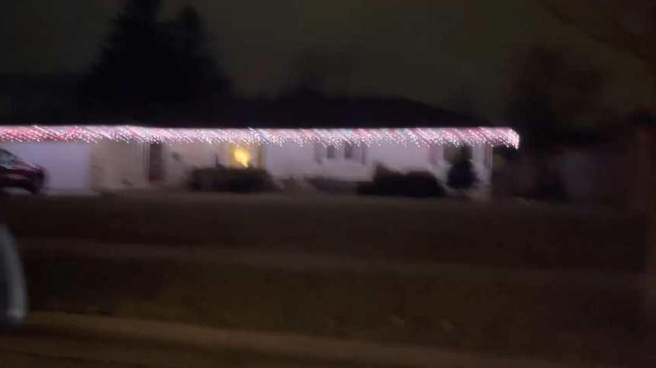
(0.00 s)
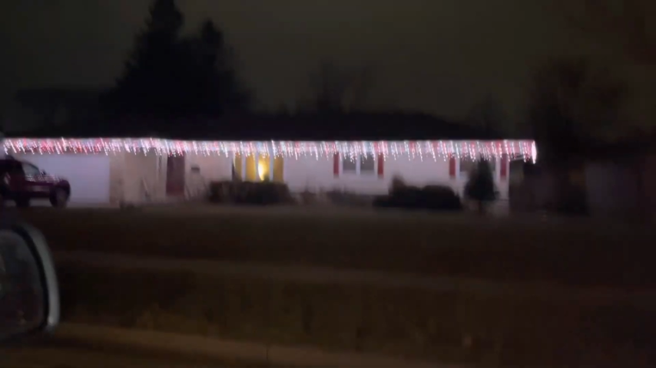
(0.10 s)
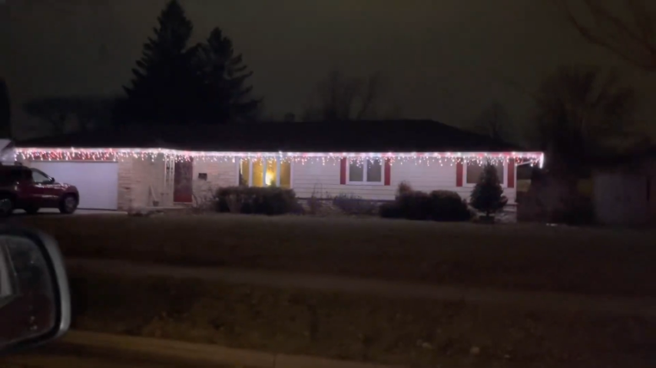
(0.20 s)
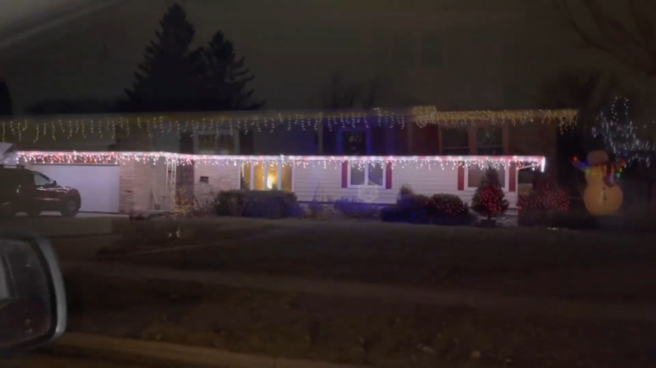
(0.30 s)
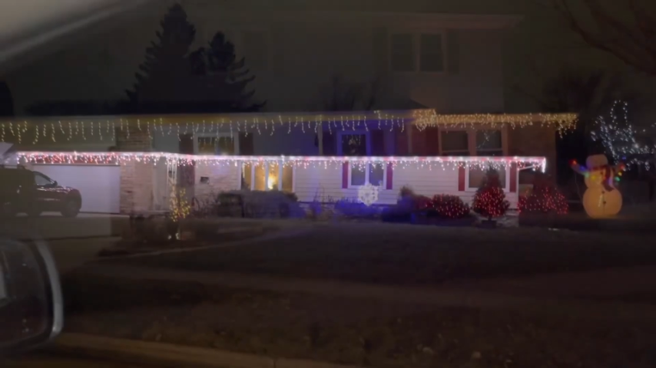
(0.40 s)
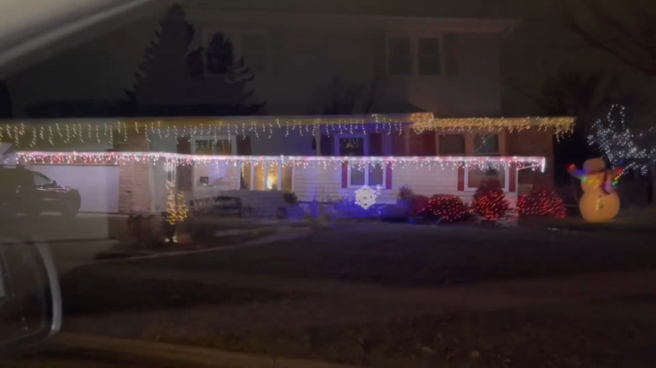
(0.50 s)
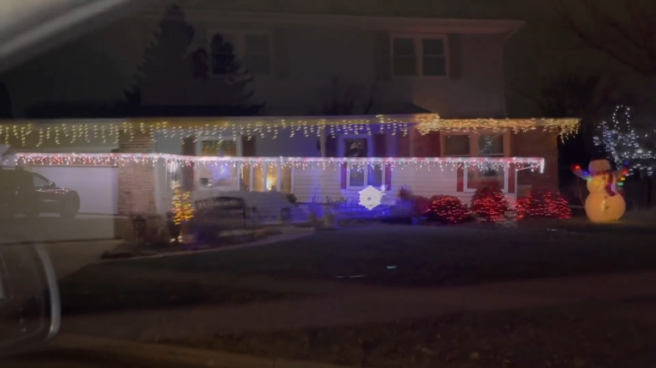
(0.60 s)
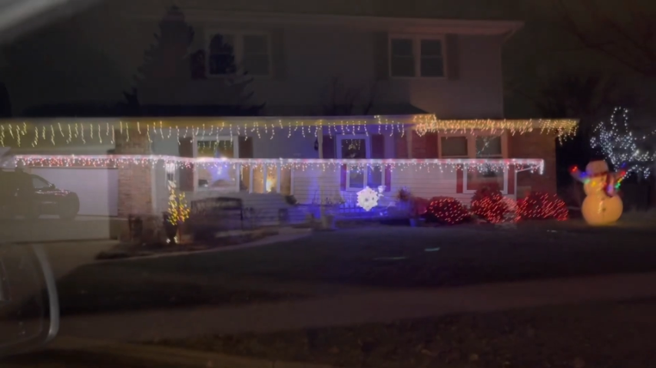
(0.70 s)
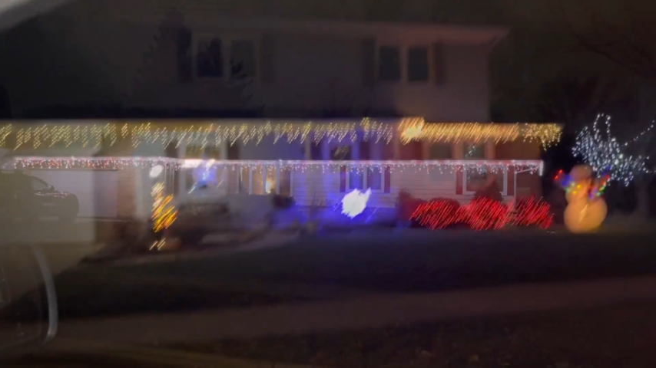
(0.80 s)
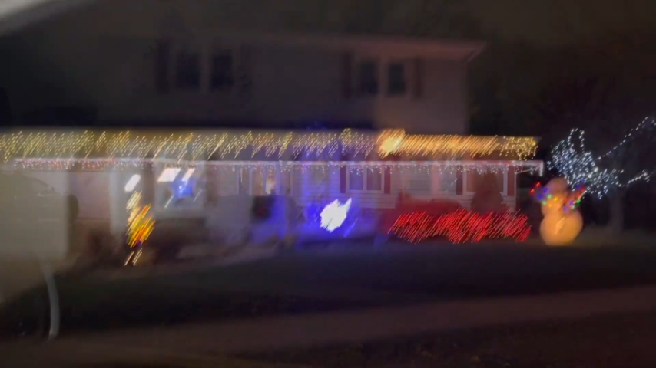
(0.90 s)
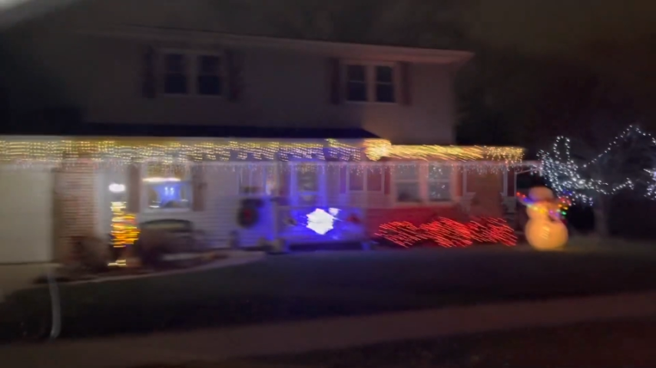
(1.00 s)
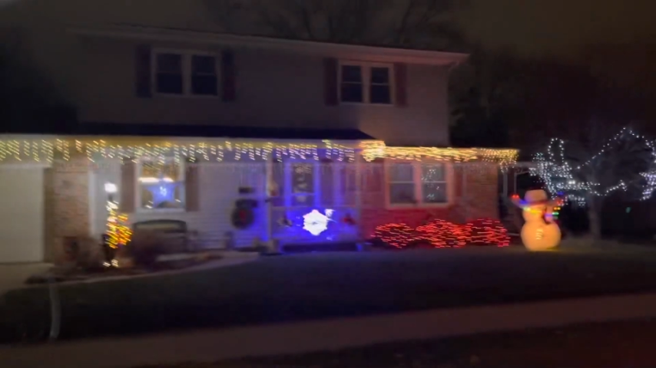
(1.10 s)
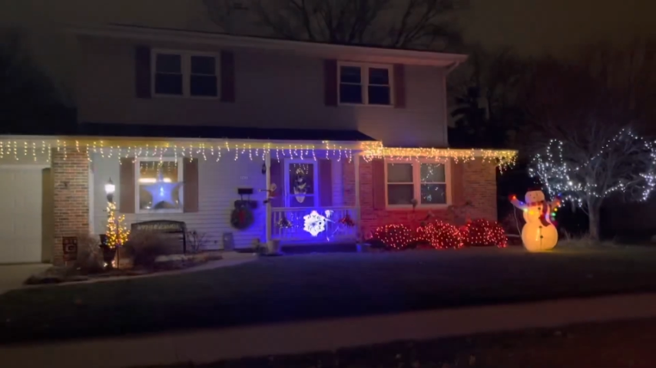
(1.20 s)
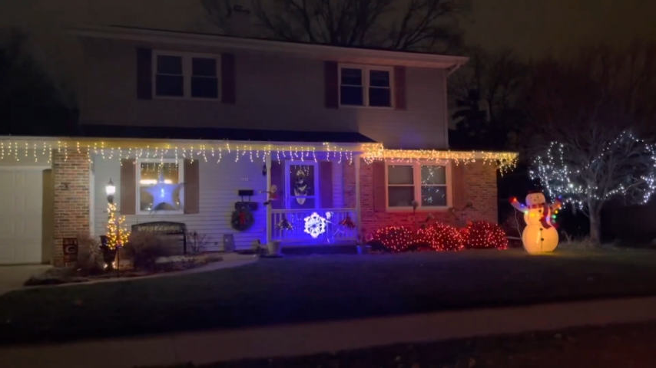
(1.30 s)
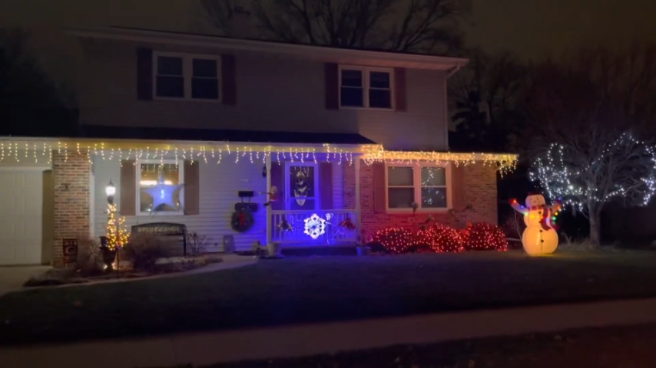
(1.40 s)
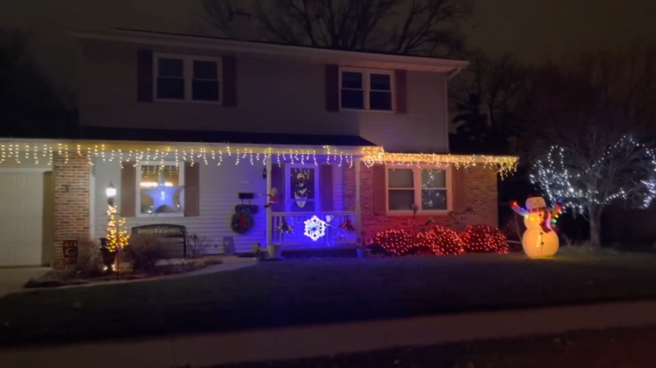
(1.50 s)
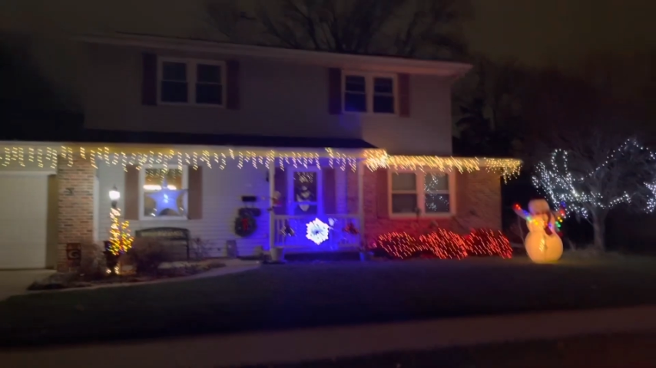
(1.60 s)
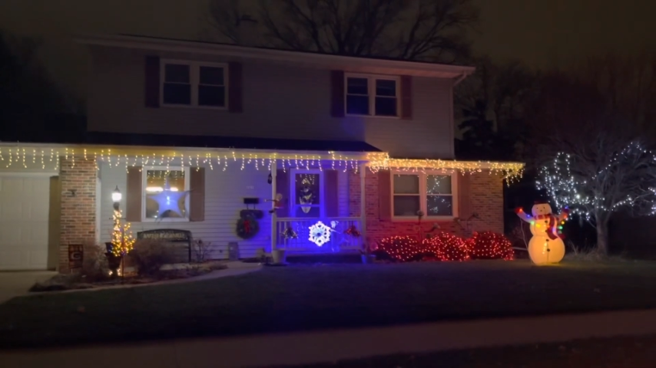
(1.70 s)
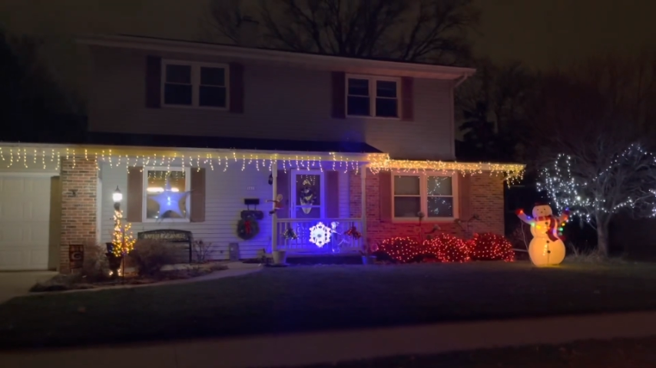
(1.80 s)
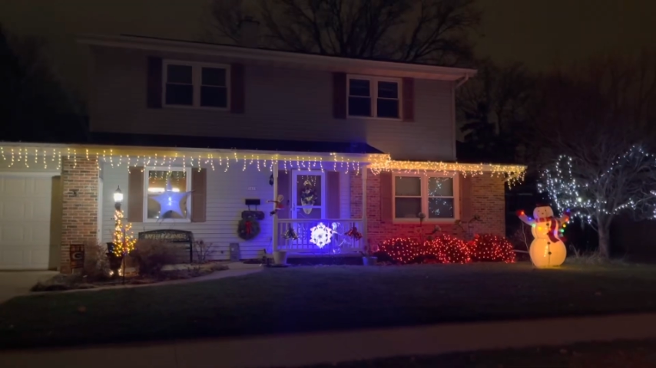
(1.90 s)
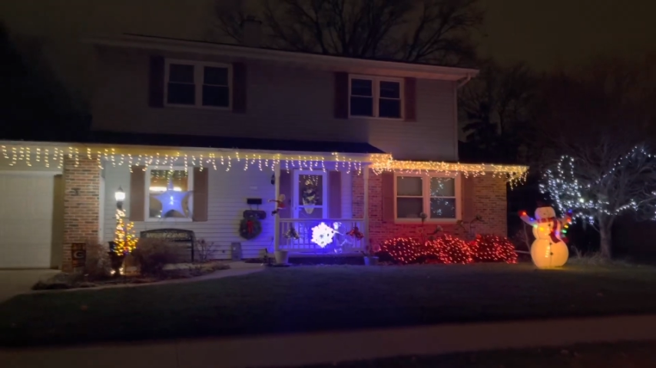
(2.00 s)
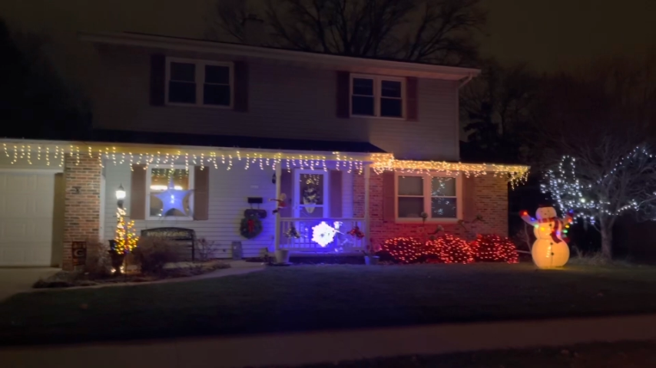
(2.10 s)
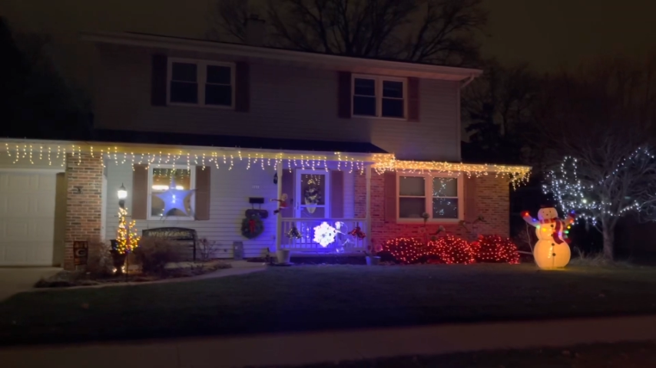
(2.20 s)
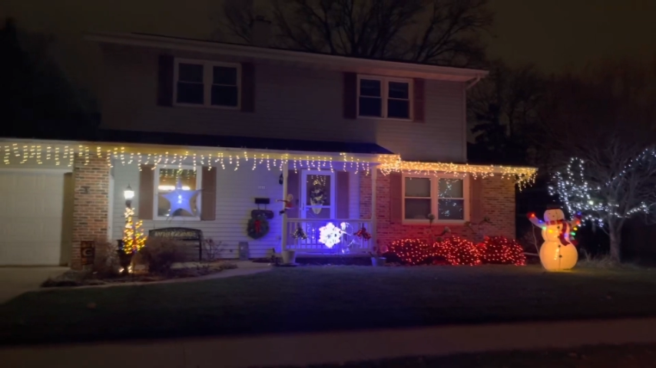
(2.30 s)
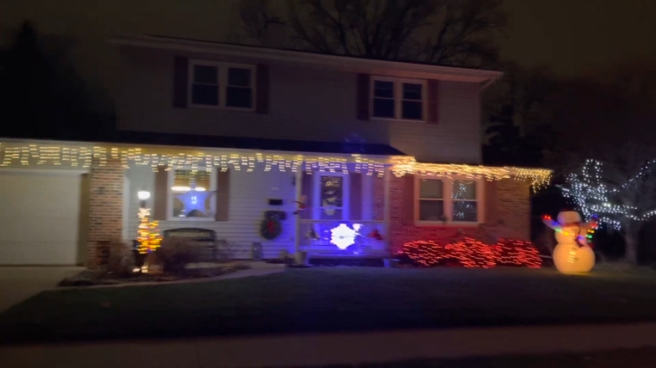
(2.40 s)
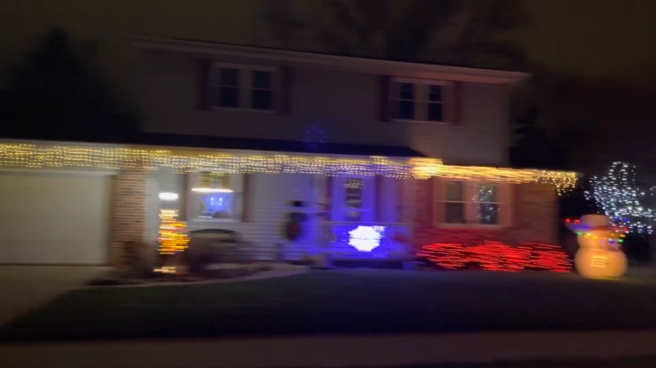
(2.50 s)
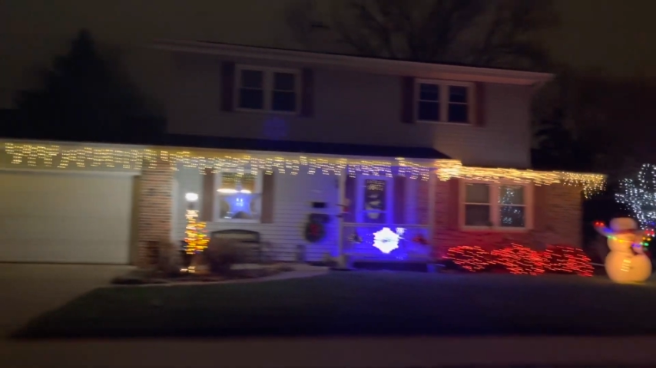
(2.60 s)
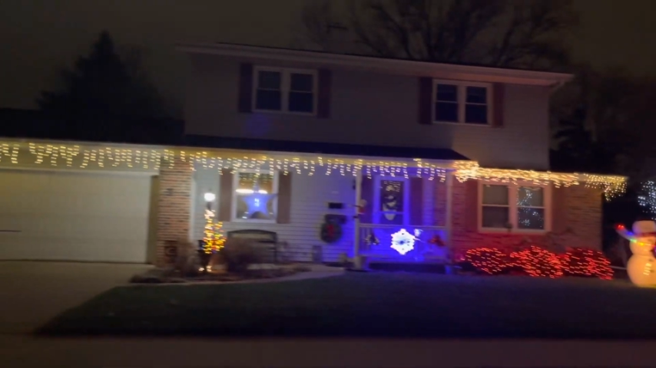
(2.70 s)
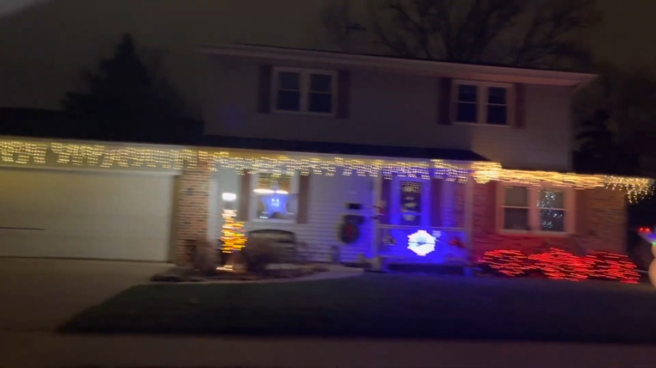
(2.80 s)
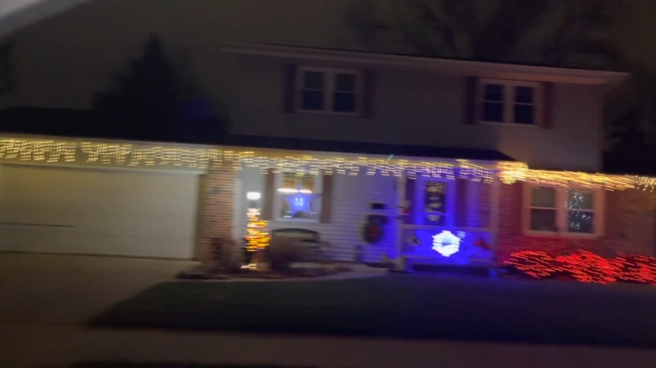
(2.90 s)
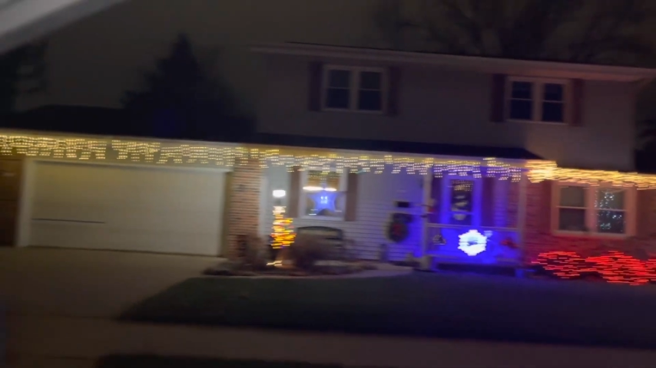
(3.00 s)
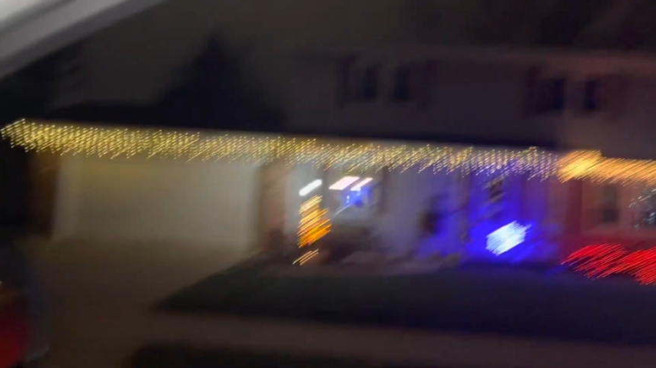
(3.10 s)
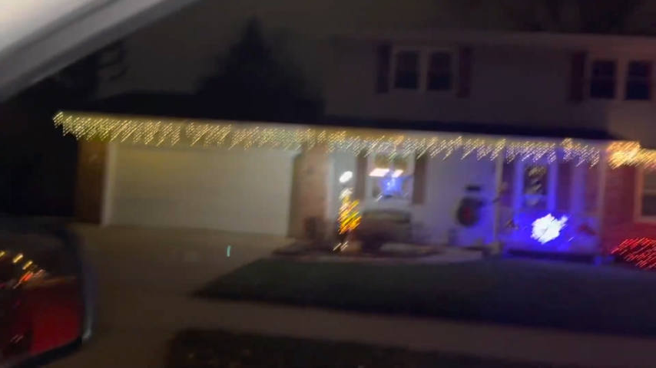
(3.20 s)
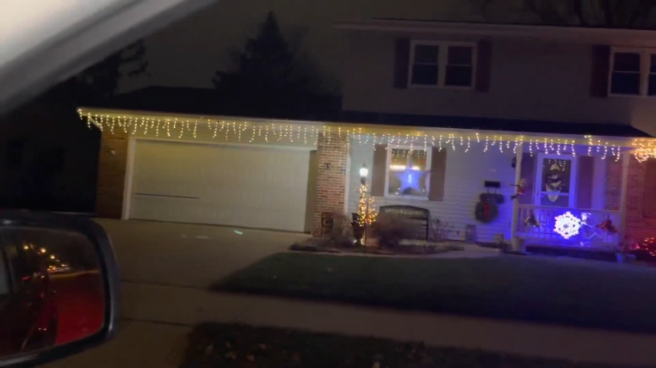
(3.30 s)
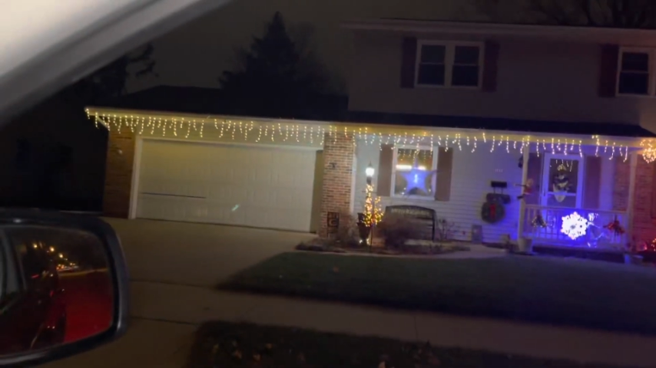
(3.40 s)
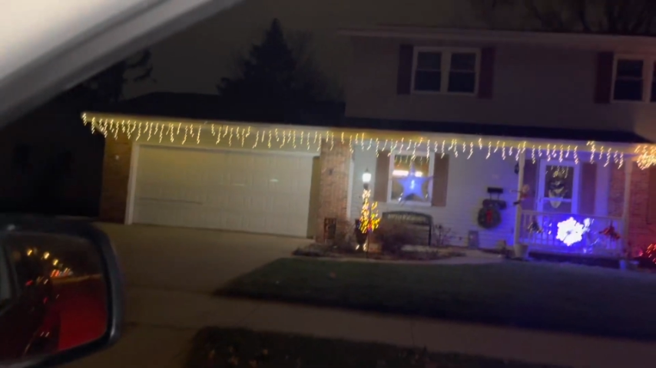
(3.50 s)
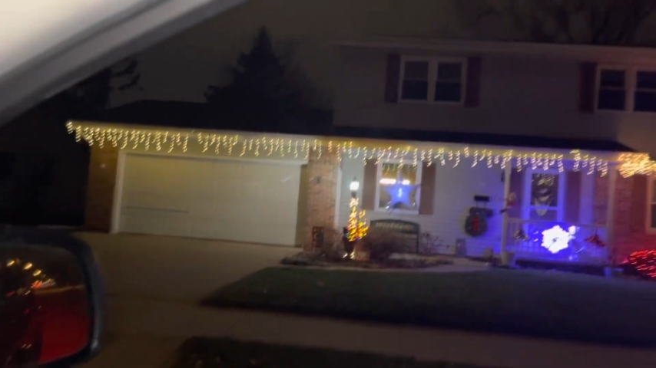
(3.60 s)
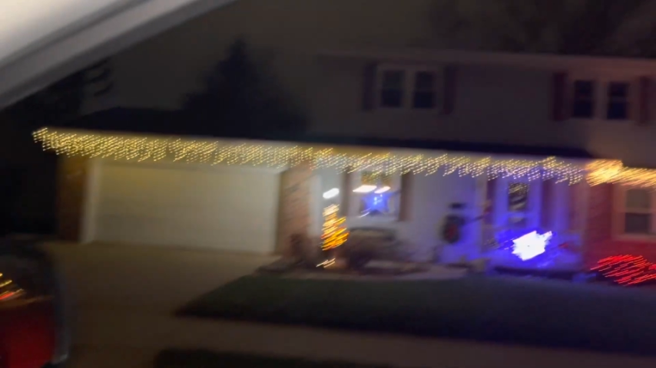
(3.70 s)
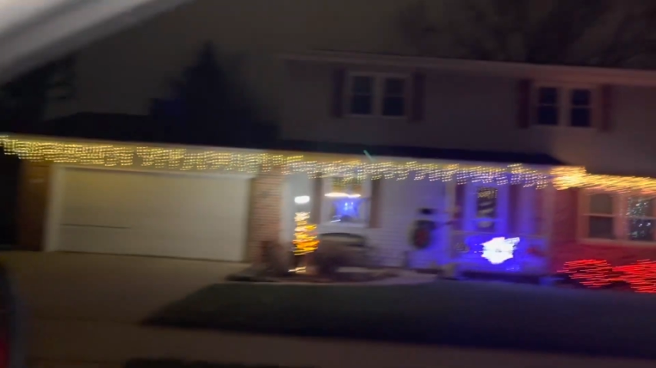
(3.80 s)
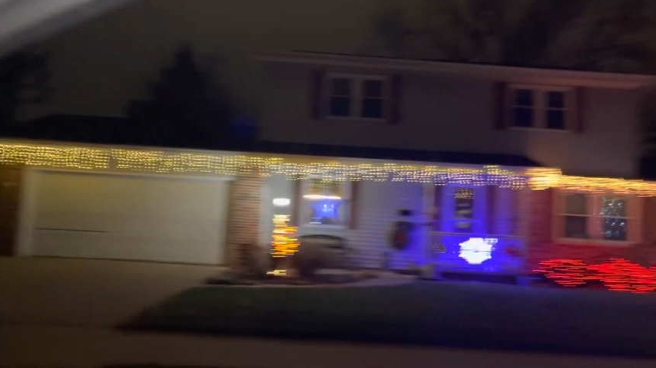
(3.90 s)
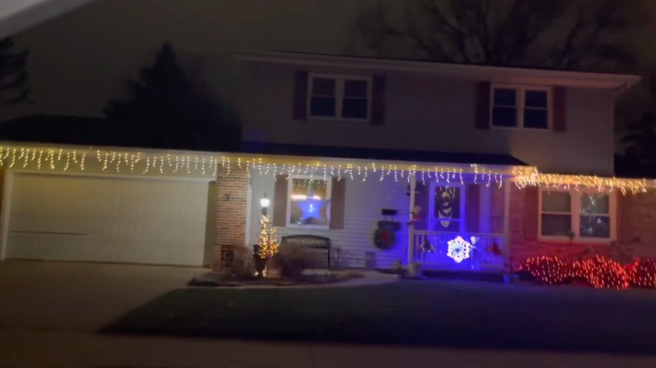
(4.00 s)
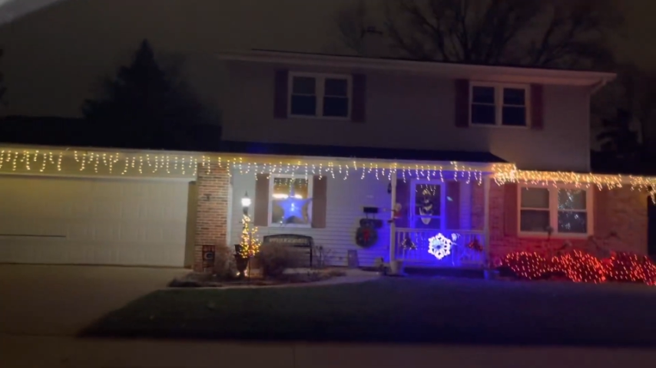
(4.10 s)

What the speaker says: [unreadable: no face in view]